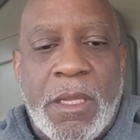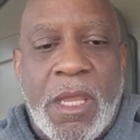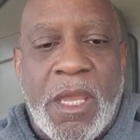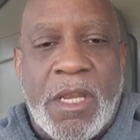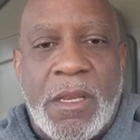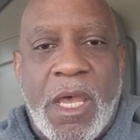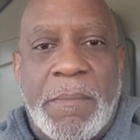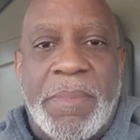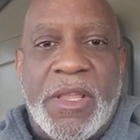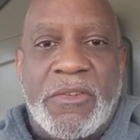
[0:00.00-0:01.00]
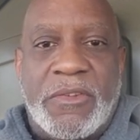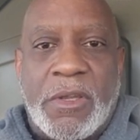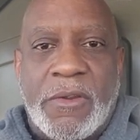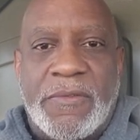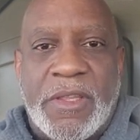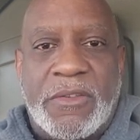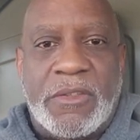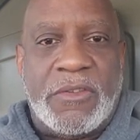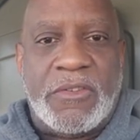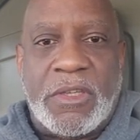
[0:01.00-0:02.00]
And BunnServ, this
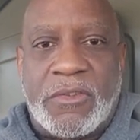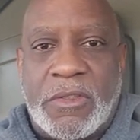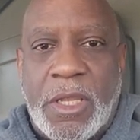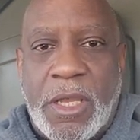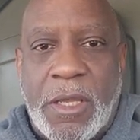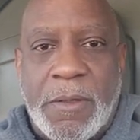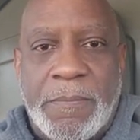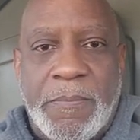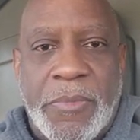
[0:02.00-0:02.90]
is just an